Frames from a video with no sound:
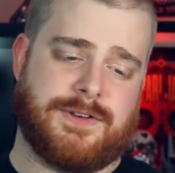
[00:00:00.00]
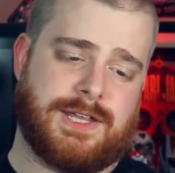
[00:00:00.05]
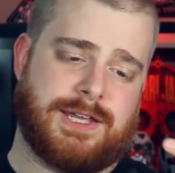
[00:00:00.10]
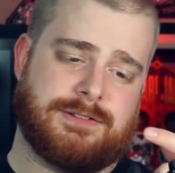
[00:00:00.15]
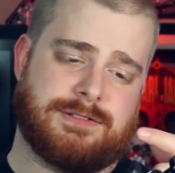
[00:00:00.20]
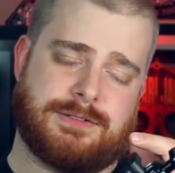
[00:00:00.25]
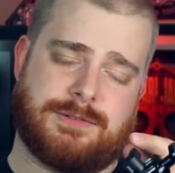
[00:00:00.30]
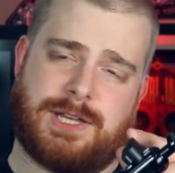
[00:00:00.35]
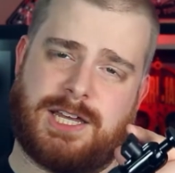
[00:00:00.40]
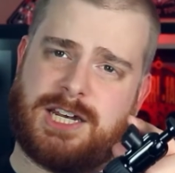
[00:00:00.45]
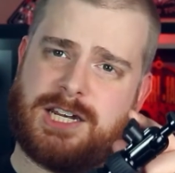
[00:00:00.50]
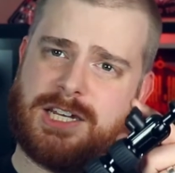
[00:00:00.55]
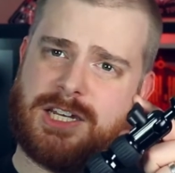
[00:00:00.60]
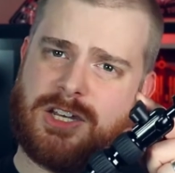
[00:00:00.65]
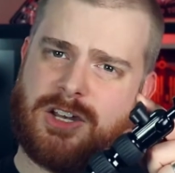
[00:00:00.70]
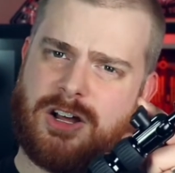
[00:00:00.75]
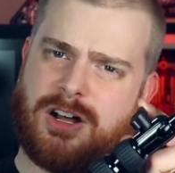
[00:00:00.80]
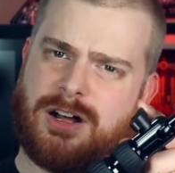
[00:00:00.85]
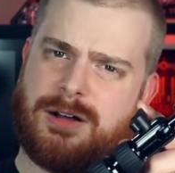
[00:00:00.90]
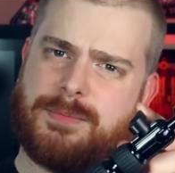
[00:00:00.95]
to have some kind of
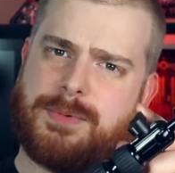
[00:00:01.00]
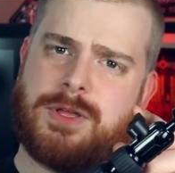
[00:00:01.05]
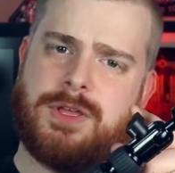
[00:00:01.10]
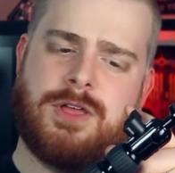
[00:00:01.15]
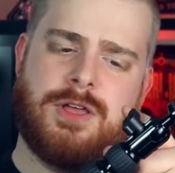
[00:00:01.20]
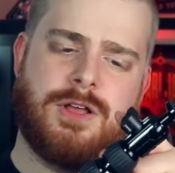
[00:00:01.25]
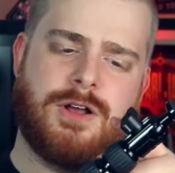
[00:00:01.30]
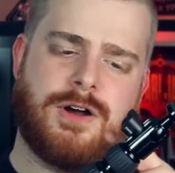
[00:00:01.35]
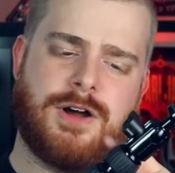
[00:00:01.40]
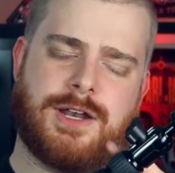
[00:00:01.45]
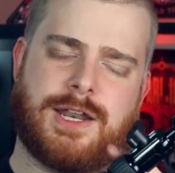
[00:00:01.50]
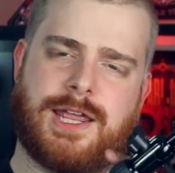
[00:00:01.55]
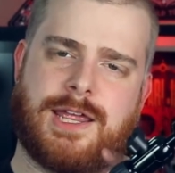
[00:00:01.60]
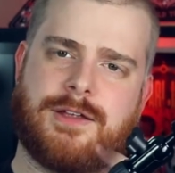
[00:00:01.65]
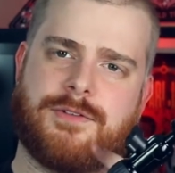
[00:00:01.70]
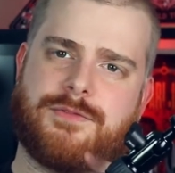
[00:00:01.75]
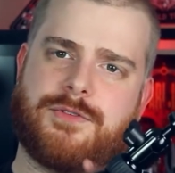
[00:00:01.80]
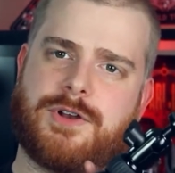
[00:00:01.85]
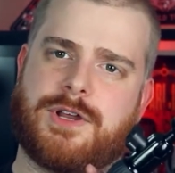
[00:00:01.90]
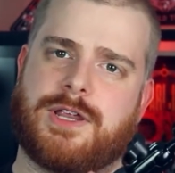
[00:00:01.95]
knob on
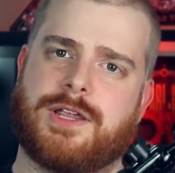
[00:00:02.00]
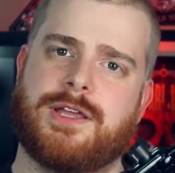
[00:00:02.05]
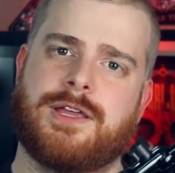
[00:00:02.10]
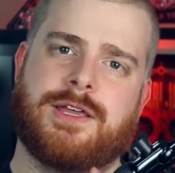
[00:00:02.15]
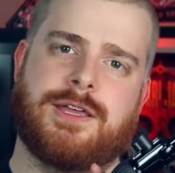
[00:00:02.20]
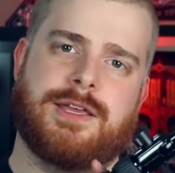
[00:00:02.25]
every